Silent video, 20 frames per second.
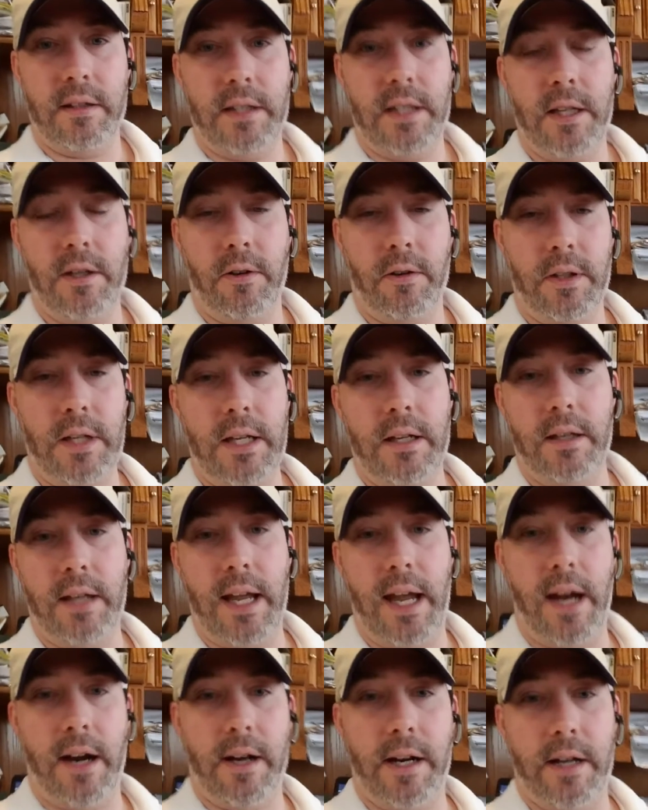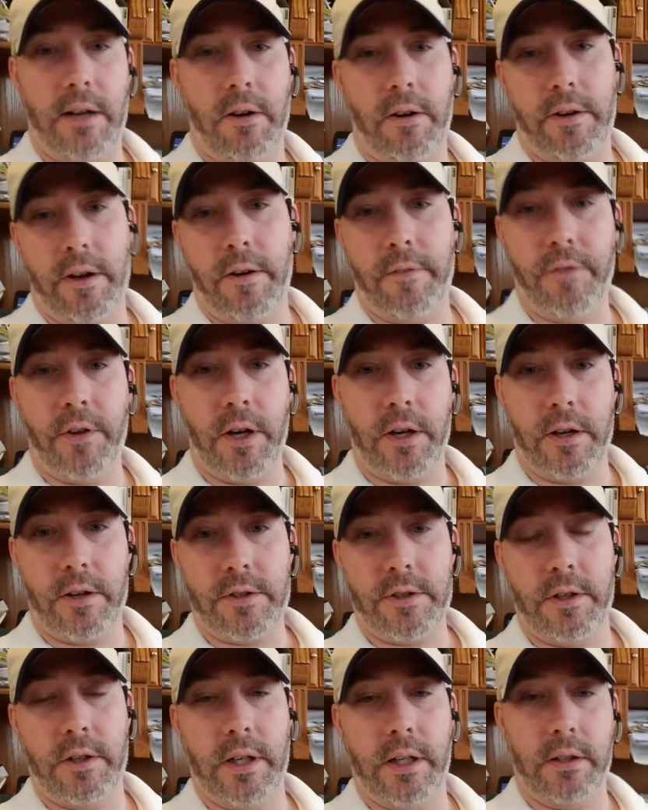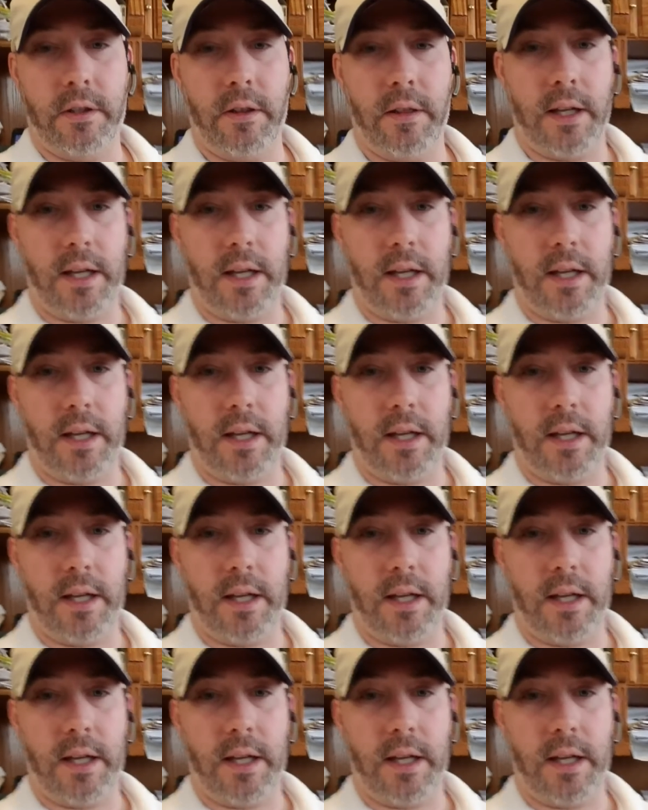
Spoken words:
you don't need to carry all your furniture into